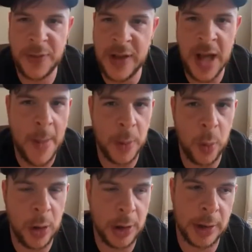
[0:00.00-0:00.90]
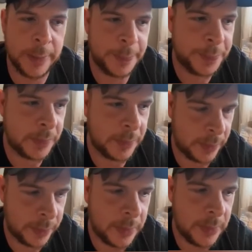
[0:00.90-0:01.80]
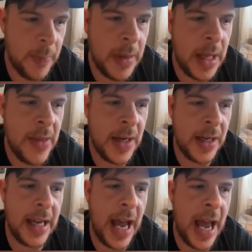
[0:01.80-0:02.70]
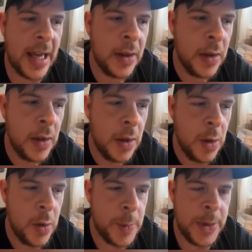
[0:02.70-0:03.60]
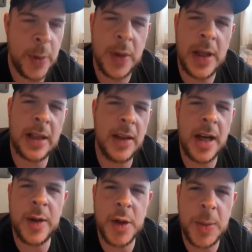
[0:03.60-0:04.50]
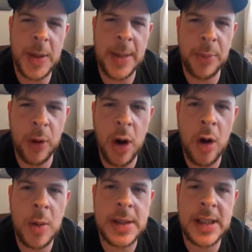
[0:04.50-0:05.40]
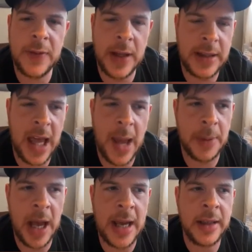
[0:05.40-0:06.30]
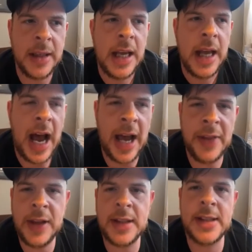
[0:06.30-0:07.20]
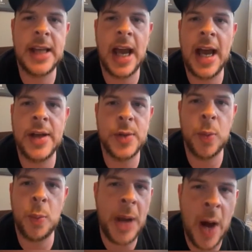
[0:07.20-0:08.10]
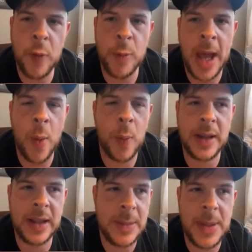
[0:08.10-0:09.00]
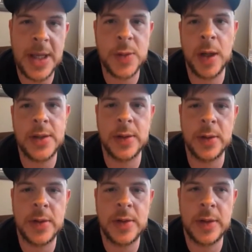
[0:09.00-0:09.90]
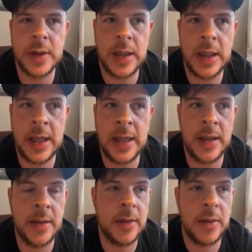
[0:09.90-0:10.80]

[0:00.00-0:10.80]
a phenomenal worker. And then a guy who's been doing like a lot of New Japan Pro and stuff like that. But I I think this guy is pound for pound one of the best wrestlers in